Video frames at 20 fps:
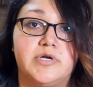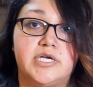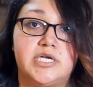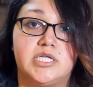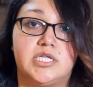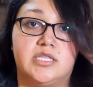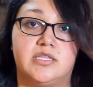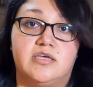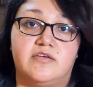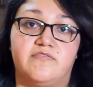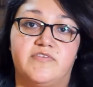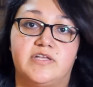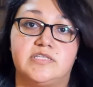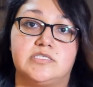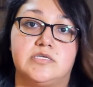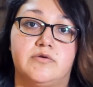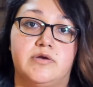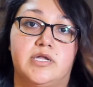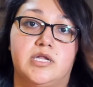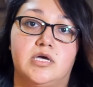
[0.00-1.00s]
wearing anything
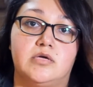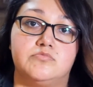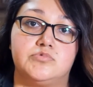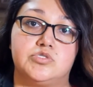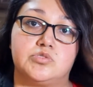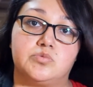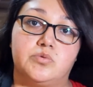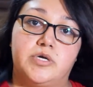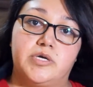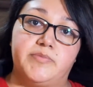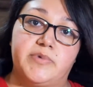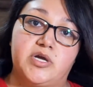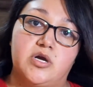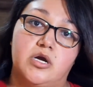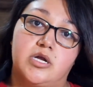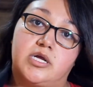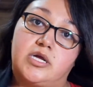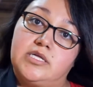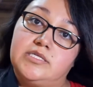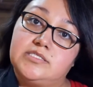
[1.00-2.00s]
fancy right now. I'm just wearing my
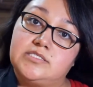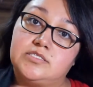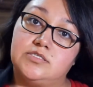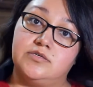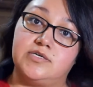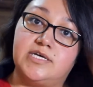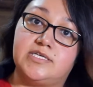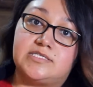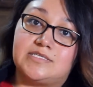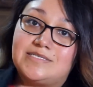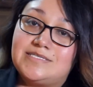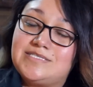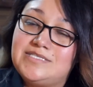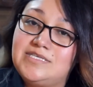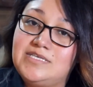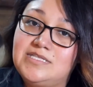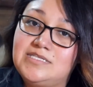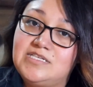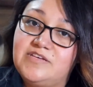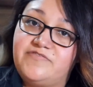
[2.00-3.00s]
cardigan so you guys can
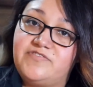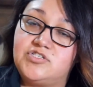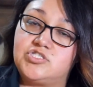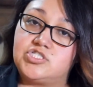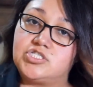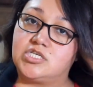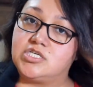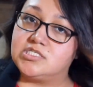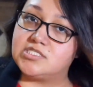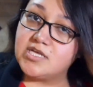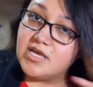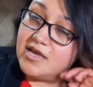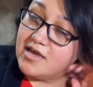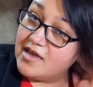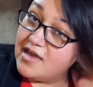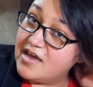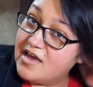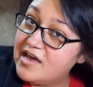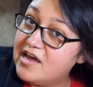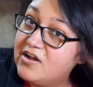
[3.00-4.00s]
see the definition, because
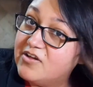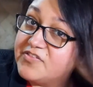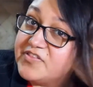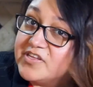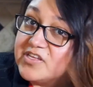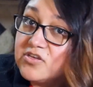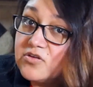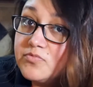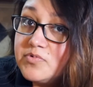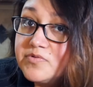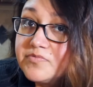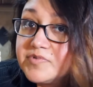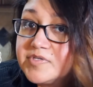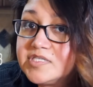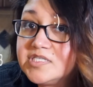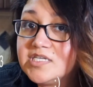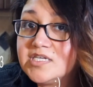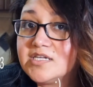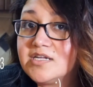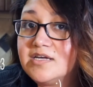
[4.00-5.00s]
I don't think you'll be able to
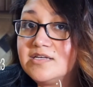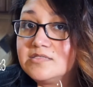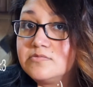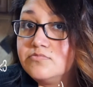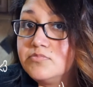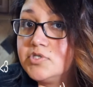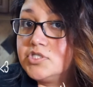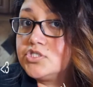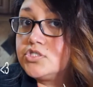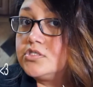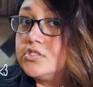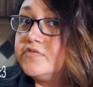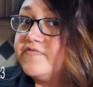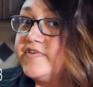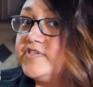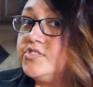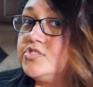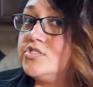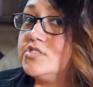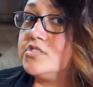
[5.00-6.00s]
see it as much if
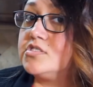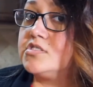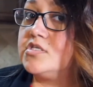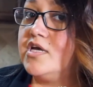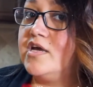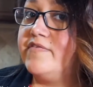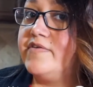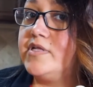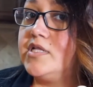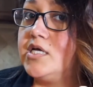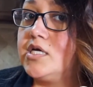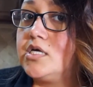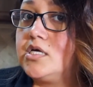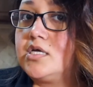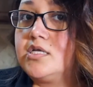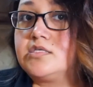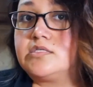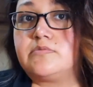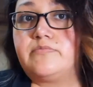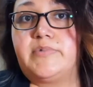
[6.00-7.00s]
I just have it like
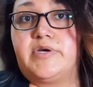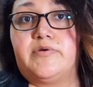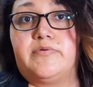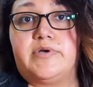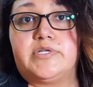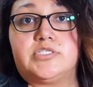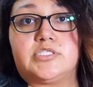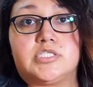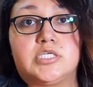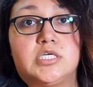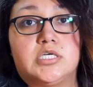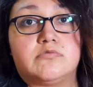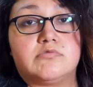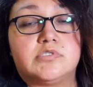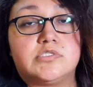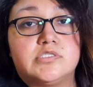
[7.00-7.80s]
against my red shirt.